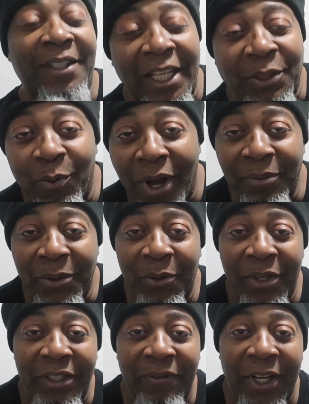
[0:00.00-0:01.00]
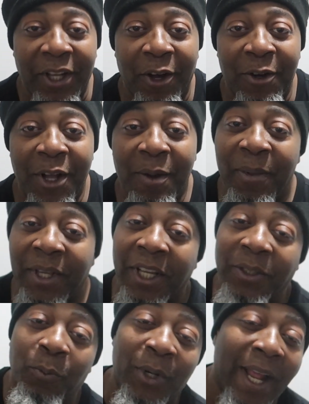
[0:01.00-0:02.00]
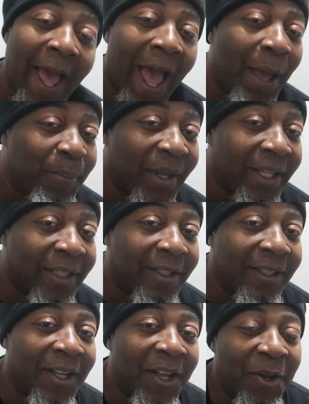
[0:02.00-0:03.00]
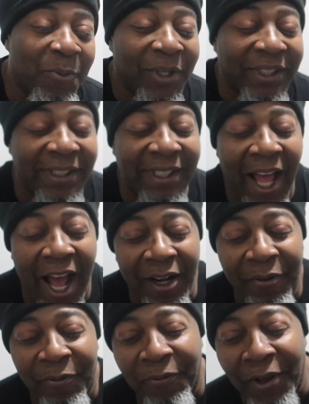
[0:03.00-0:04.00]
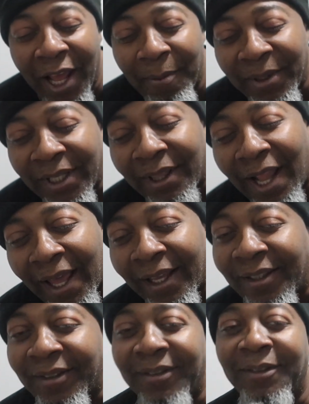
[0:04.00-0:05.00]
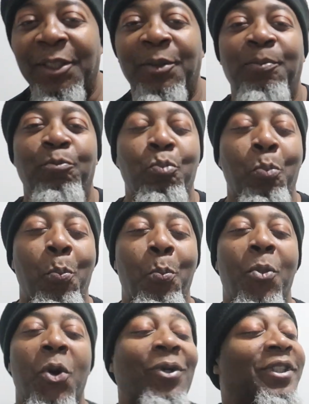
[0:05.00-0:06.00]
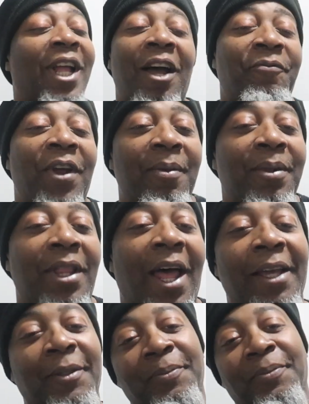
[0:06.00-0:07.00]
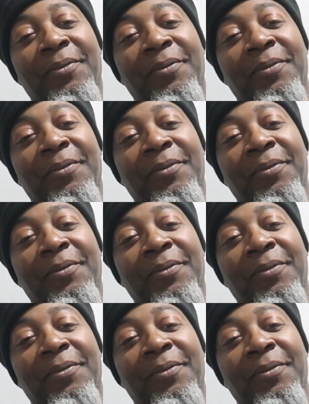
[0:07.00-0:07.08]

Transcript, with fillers: that's why I'm doing this video. Because what happened was not family like. Was not family like.